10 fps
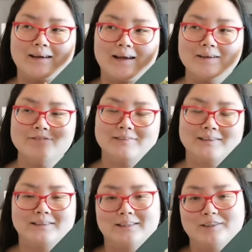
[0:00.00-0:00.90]
I
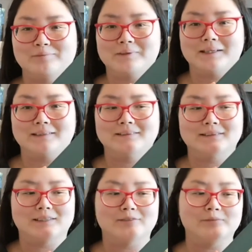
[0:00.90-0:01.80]
really like
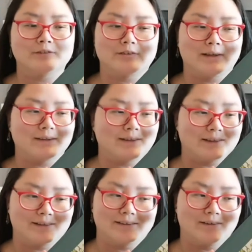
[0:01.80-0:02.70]
plants and I've been trying to
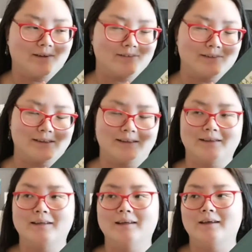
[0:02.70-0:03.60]
get into
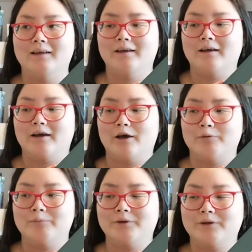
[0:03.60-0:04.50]
gardening.
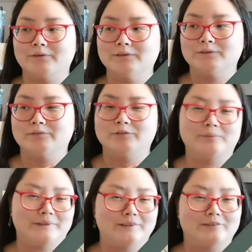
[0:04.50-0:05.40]
But I also, if
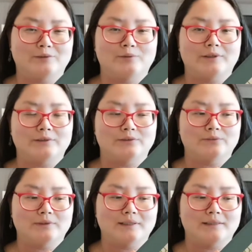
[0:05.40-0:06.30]
you've been here a while,
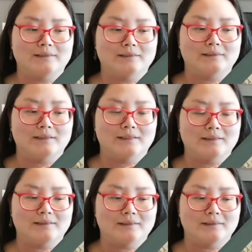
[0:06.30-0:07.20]
know that I did
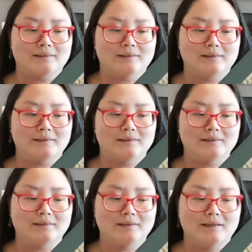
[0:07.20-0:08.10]
take like
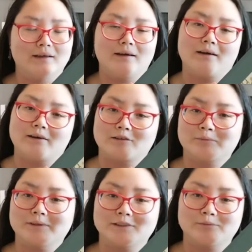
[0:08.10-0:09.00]
a
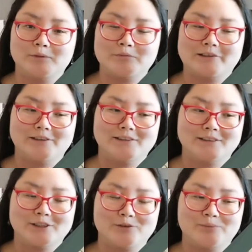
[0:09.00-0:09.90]
herbalism
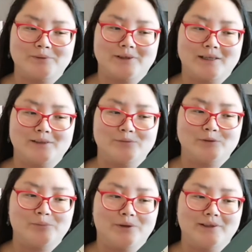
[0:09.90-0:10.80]
apprenticeship at
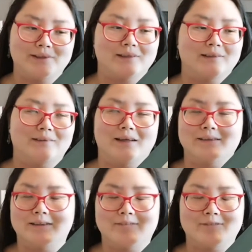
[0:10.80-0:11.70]
one point and
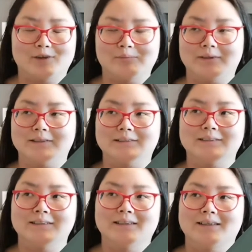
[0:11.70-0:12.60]
had to give it up, and
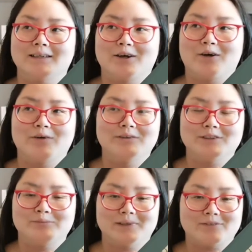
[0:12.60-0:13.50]
it's
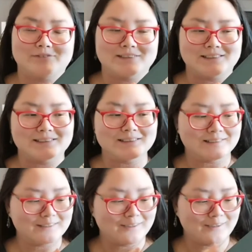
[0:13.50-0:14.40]
haunted me ever since.